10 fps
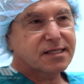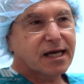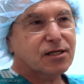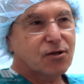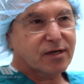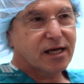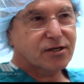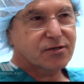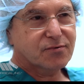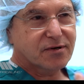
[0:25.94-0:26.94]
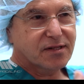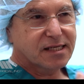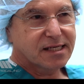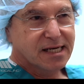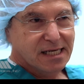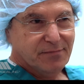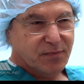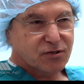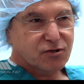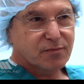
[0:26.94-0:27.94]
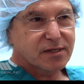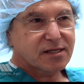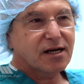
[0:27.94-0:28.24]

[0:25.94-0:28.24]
exact location where the instrument